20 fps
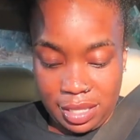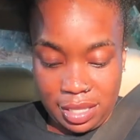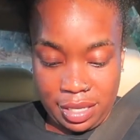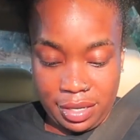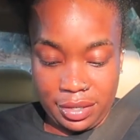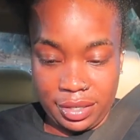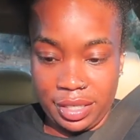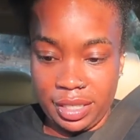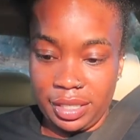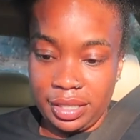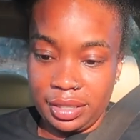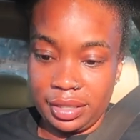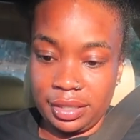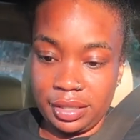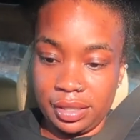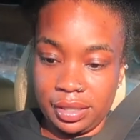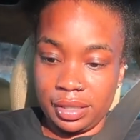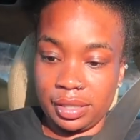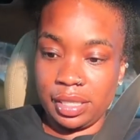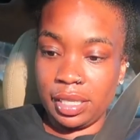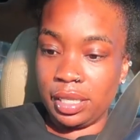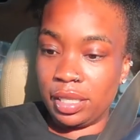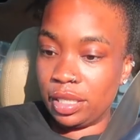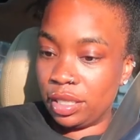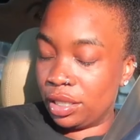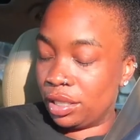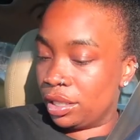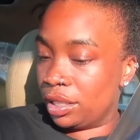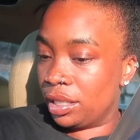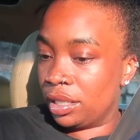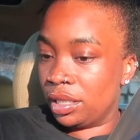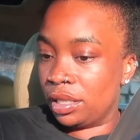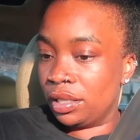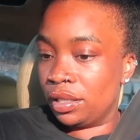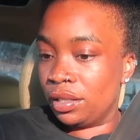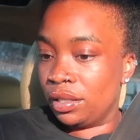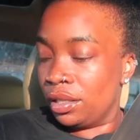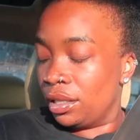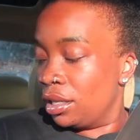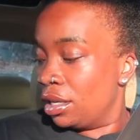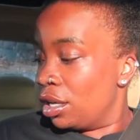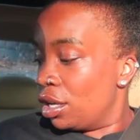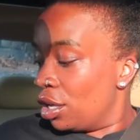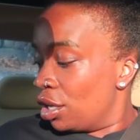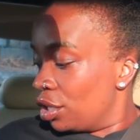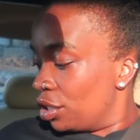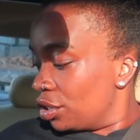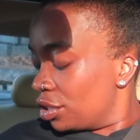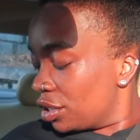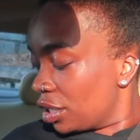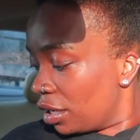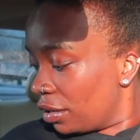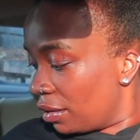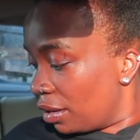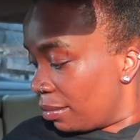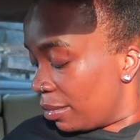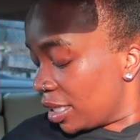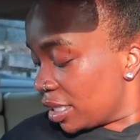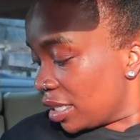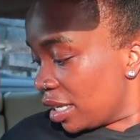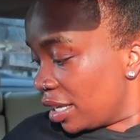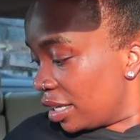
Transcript: There it is. So I'm about to